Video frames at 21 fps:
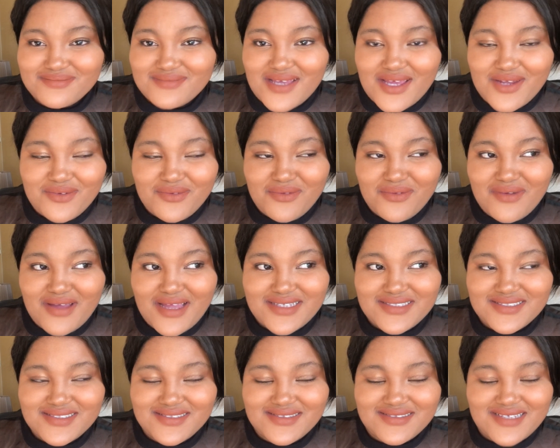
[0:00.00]
I
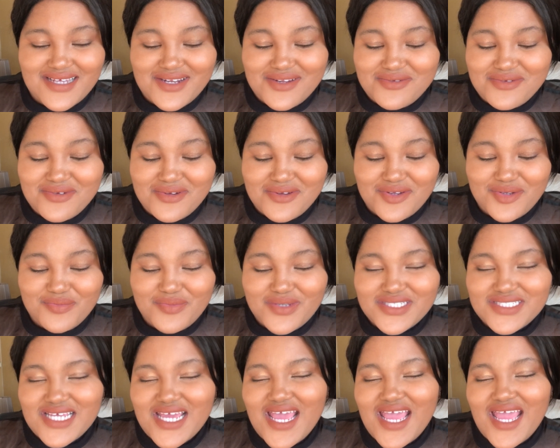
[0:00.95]
don't learn,
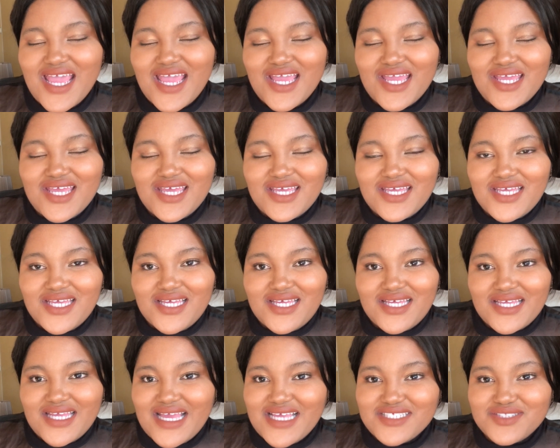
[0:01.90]
but
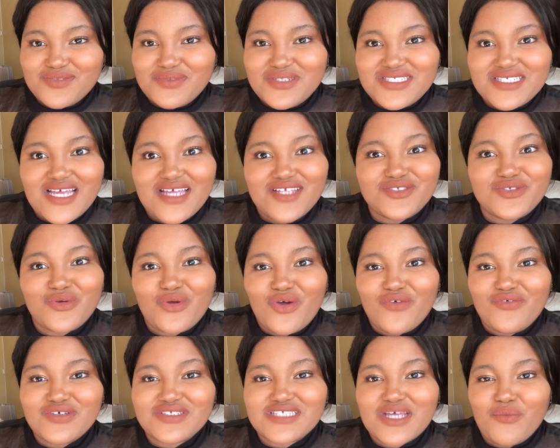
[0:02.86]
guys, we decided to go
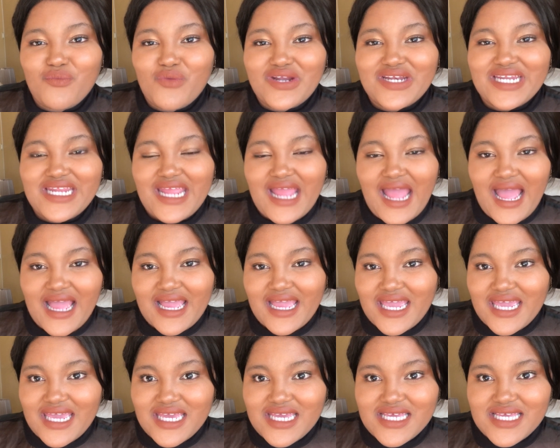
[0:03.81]
for someone
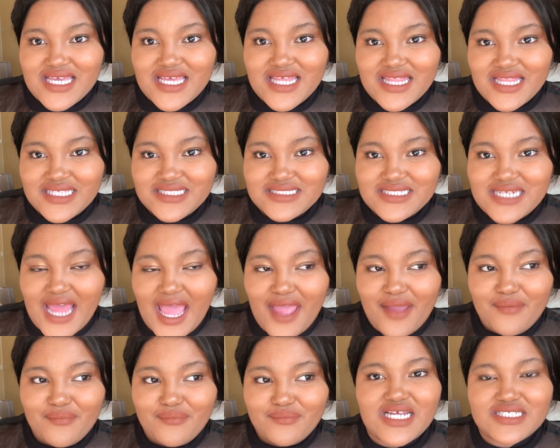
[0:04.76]
younger this
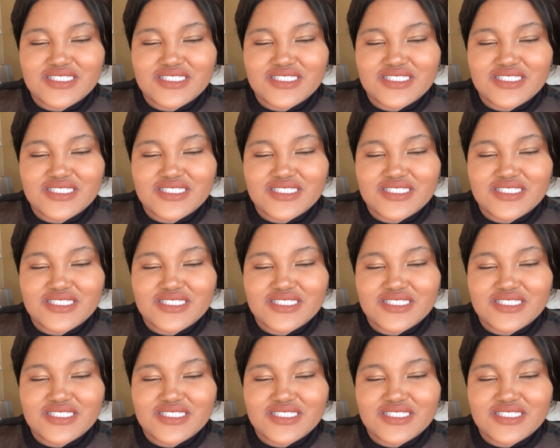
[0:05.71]
time.